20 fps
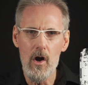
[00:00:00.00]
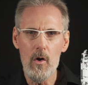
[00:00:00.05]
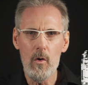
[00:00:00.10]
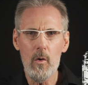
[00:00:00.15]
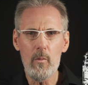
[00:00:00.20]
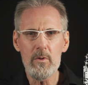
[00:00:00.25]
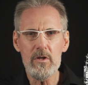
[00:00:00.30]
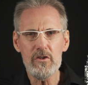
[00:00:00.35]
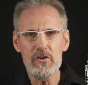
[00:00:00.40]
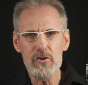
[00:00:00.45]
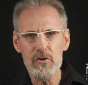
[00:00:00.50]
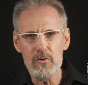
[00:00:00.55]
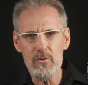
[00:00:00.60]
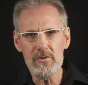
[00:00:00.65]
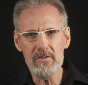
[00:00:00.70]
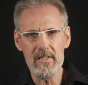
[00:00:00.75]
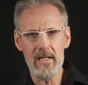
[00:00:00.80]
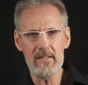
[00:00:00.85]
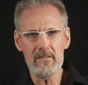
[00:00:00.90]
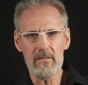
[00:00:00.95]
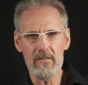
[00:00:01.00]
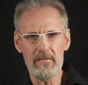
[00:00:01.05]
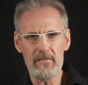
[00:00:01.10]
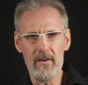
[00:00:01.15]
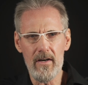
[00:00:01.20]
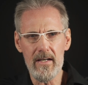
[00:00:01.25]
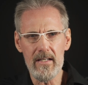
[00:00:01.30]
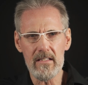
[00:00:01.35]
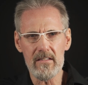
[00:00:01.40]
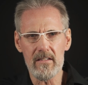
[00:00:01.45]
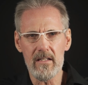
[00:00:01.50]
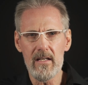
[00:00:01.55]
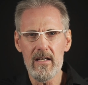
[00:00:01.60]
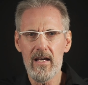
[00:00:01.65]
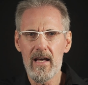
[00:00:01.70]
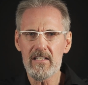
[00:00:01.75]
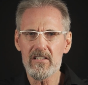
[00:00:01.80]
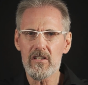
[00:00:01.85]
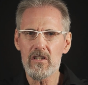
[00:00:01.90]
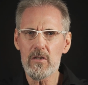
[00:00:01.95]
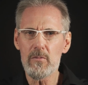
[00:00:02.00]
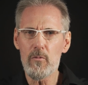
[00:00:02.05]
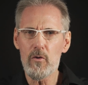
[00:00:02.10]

what we do tend to find is that the